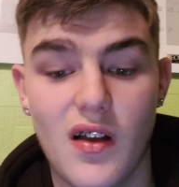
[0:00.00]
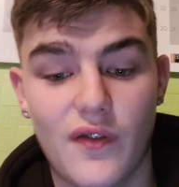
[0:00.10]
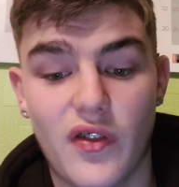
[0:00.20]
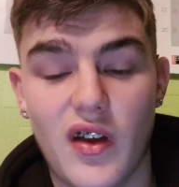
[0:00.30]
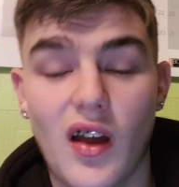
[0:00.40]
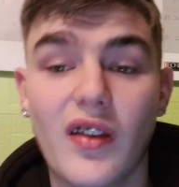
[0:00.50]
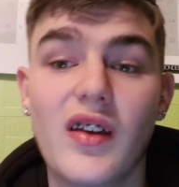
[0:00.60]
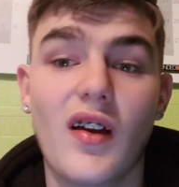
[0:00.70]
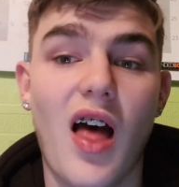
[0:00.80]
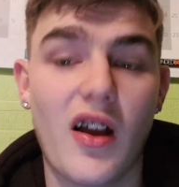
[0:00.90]
for the
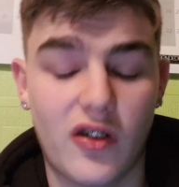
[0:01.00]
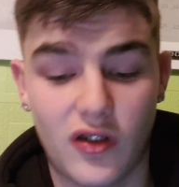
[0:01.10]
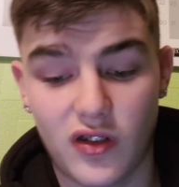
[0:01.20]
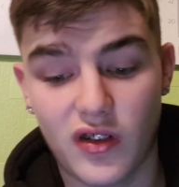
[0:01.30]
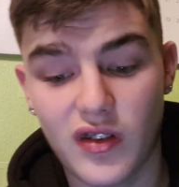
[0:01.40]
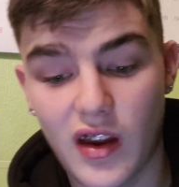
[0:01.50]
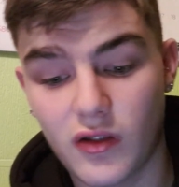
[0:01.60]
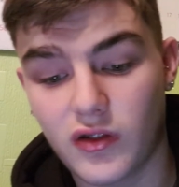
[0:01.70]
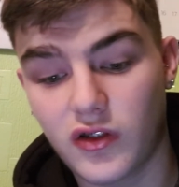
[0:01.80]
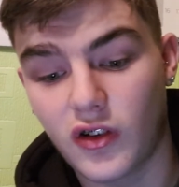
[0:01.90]
illegal actions that
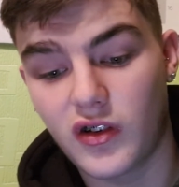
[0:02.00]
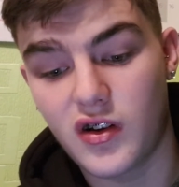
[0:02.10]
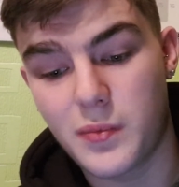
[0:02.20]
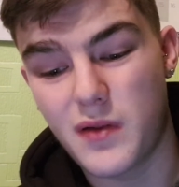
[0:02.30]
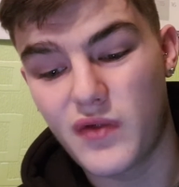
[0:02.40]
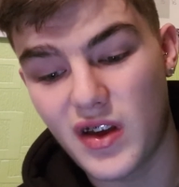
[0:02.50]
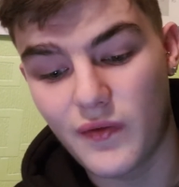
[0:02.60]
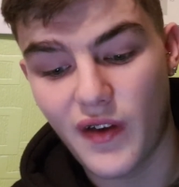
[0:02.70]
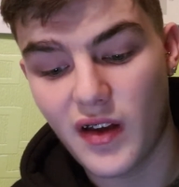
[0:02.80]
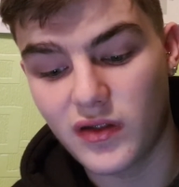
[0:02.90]
Stendel's done, it'll be
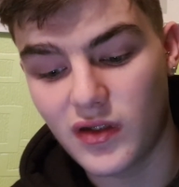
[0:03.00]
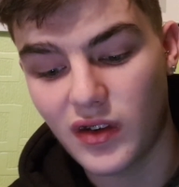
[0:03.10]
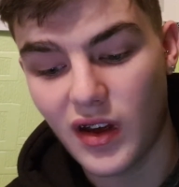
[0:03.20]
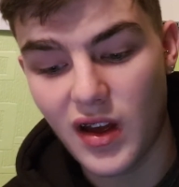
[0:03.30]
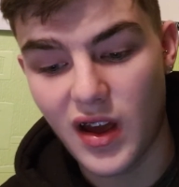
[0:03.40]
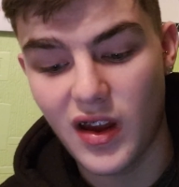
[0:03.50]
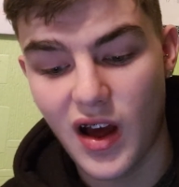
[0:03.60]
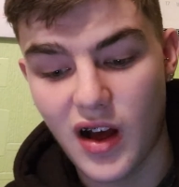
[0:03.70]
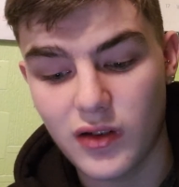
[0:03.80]
reinvested in our